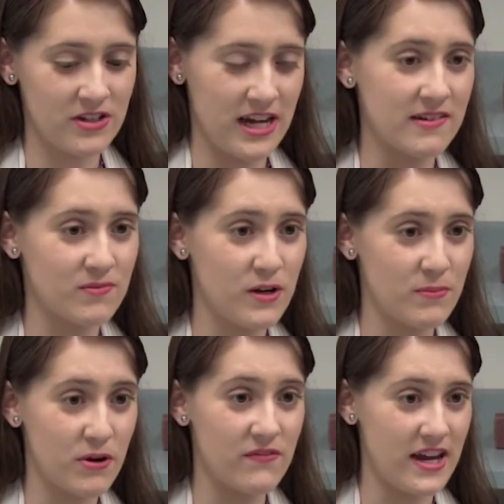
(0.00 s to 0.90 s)
yes, we're
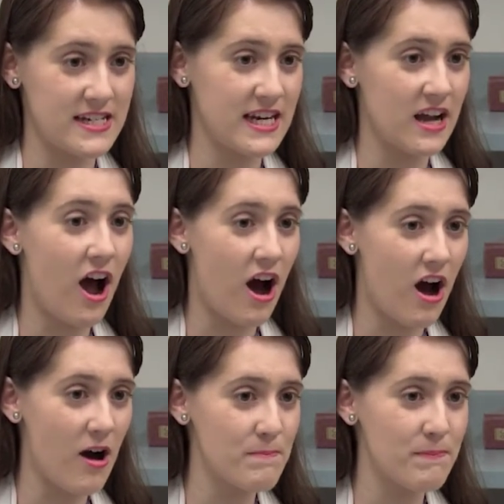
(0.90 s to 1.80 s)
preventing
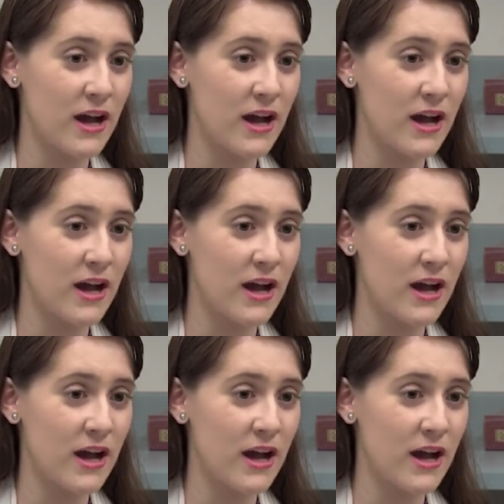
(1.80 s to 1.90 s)
harm,